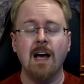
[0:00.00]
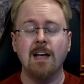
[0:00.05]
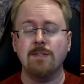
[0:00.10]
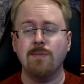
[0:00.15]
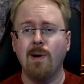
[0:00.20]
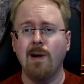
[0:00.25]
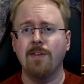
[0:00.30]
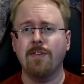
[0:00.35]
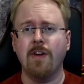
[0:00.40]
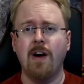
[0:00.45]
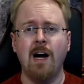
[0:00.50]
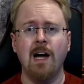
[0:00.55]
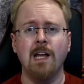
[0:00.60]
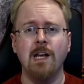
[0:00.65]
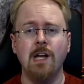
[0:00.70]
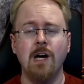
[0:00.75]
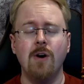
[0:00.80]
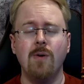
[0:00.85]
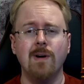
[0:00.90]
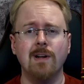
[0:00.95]
As whilst I
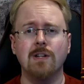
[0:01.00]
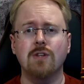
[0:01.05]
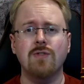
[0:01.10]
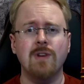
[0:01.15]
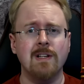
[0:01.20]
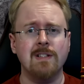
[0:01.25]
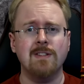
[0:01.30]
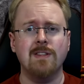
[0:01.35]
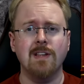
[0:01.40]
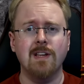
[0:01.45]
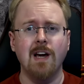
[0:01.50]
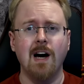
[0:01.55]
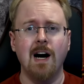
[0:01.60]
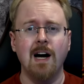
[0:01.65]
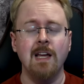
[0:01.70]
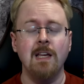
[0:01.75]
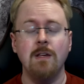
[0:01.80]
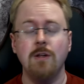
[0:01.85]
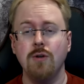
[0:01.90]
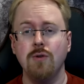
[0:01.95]
know and trust the
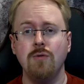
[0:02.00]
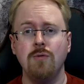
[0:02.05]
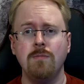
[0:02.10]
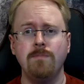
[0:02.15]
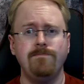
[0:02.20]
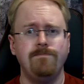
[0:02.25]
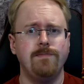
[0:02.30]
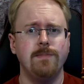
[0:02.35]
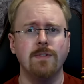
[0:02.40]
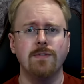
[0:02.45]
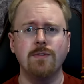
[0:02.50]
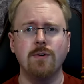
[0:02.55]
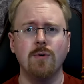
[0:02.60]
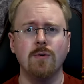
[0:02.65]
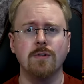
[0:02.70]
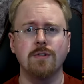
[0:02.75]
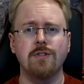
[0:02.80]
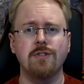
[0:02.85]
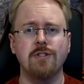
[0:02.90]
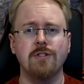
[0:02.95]
guy, you, of
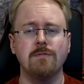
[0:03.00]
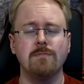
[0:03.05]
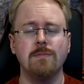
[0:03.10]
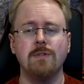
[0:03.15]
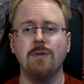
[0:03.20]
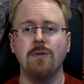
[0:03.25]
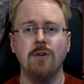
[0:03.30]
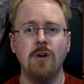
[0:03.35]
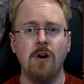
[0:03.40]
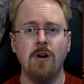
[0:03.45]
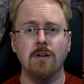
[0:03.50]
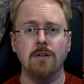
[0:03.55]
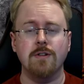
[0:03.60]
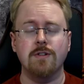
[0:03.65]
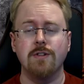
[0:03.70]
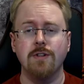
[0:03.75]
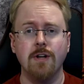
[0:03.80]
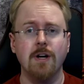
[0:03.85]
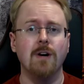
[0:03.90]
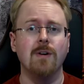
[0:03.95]
course, do
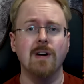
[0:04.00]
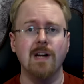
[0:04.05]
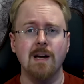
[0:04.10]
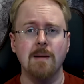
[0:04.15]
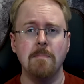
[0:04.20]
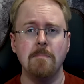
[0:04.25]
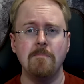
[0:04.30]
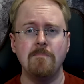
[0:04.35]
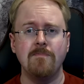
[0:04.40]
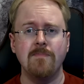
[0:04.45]
not know him.